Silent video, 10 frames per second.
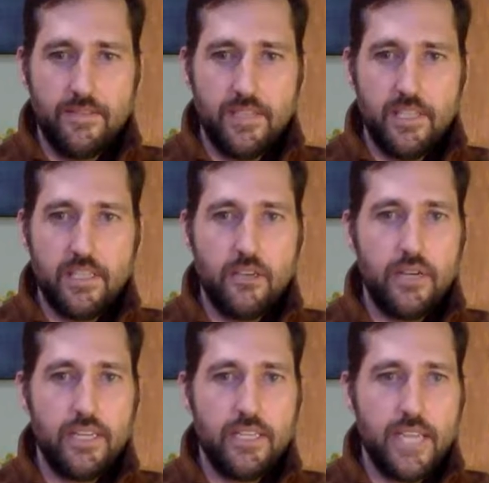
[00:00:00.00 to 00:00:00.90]
You can go
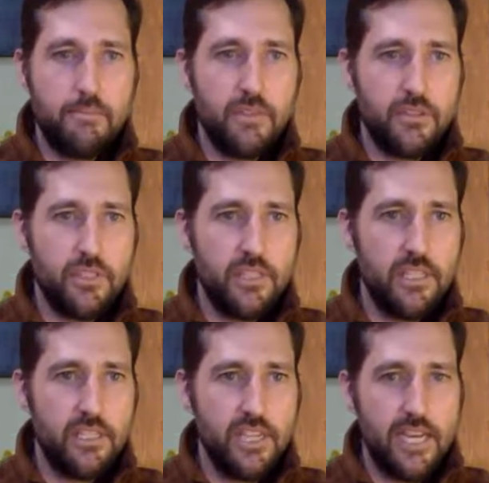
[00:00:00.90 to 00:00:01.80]
ahead and type those into
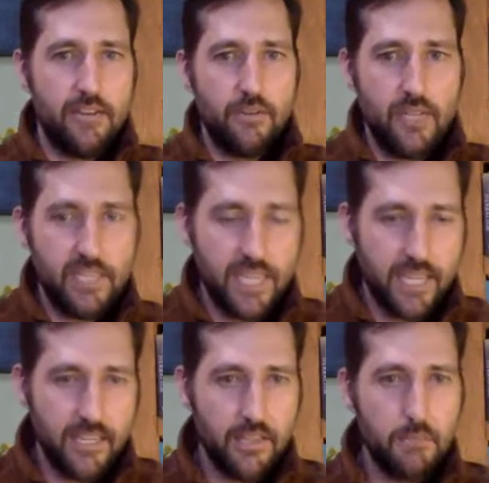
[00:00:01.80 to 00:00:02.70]
the chat. We can take
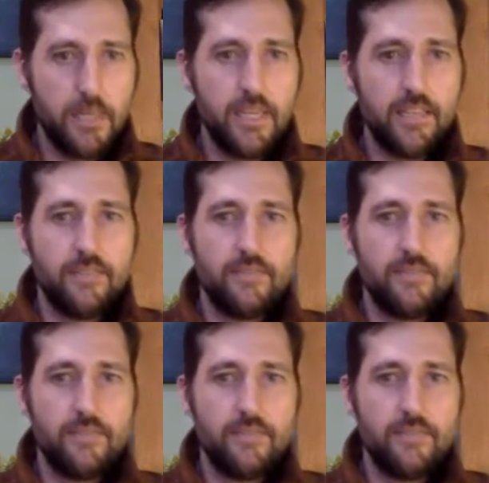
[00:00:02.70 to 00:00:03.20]
another minute.